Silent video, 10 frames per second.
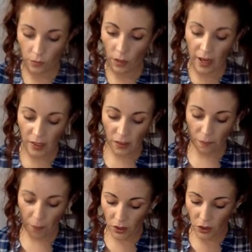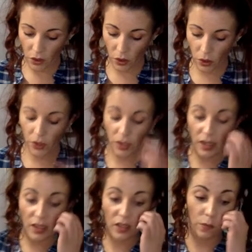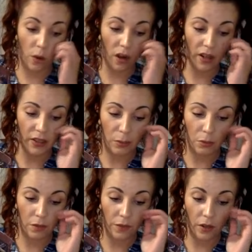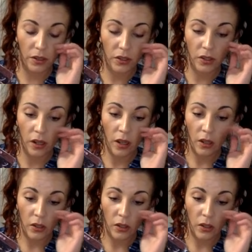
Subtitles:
Ace of Pentacles, Six of Wands in reversed.